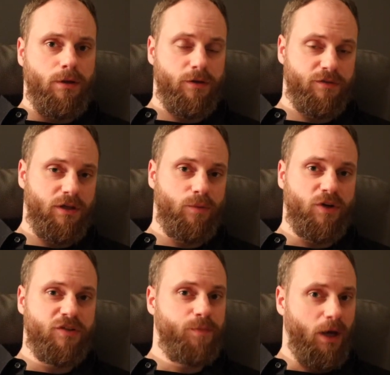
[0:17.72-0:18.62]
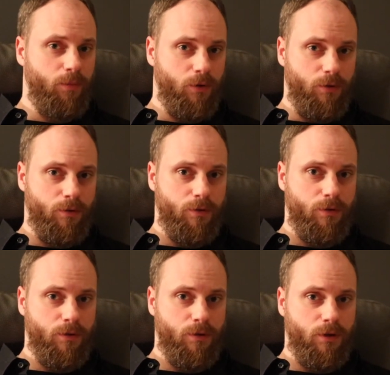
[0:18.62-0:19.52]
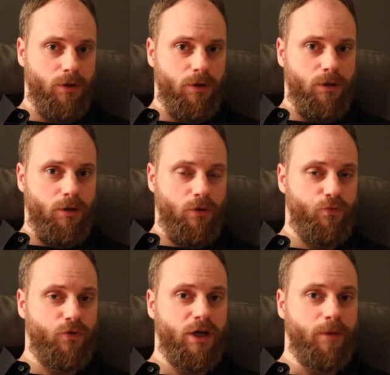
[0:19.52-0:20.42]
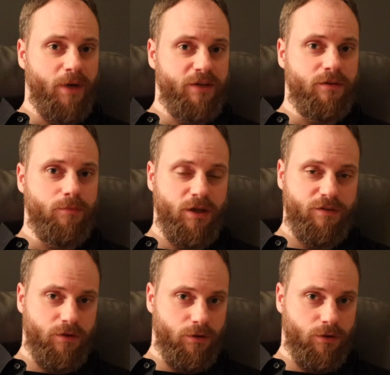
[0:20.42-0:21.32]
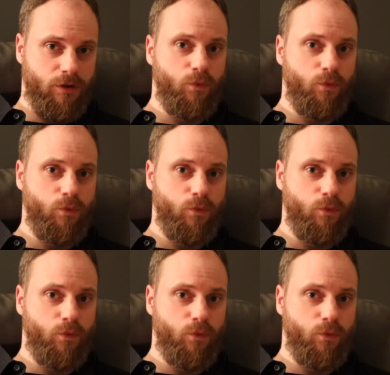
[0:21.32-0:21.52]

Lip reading: His name was Pablo, a friend I met in Mexico,